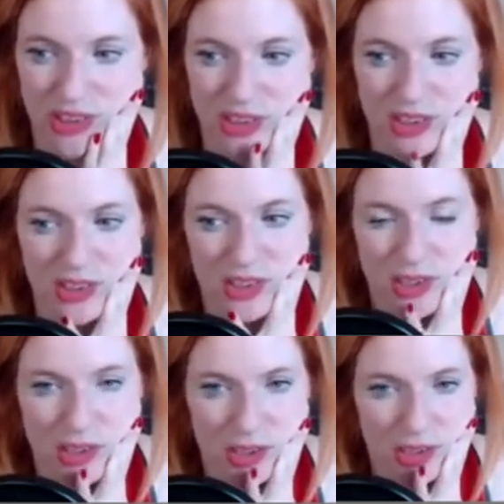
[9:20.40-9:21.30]

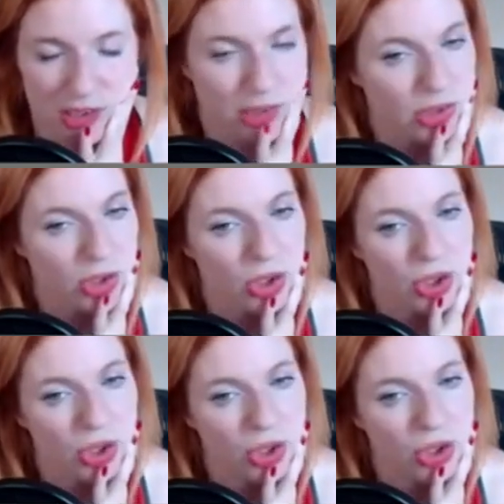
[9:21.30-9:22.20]

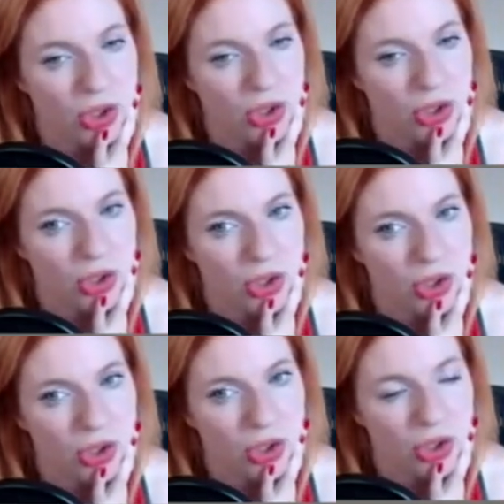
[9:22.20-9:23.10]

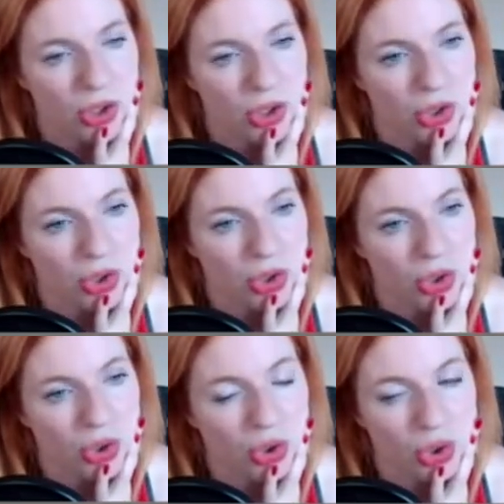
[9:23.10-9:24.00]

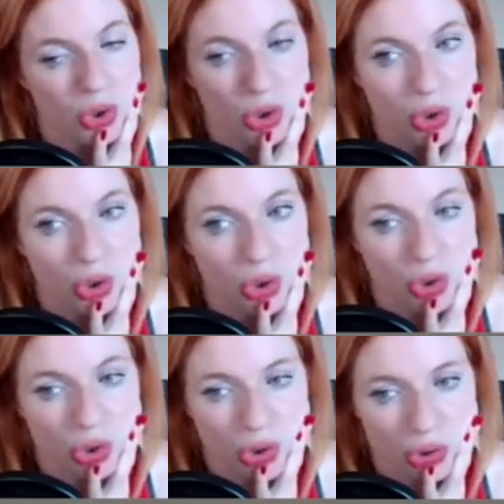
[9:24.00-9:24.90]

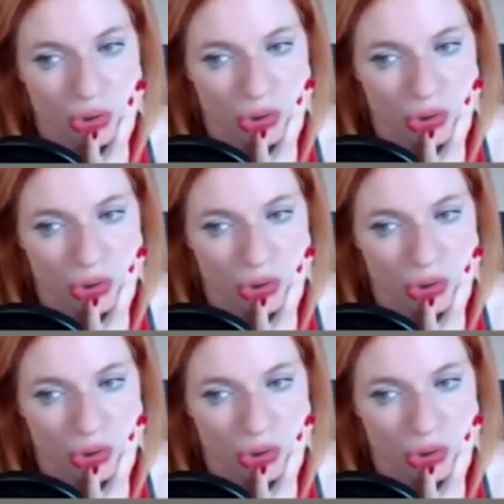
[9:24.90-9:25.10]
The person shown says nothing.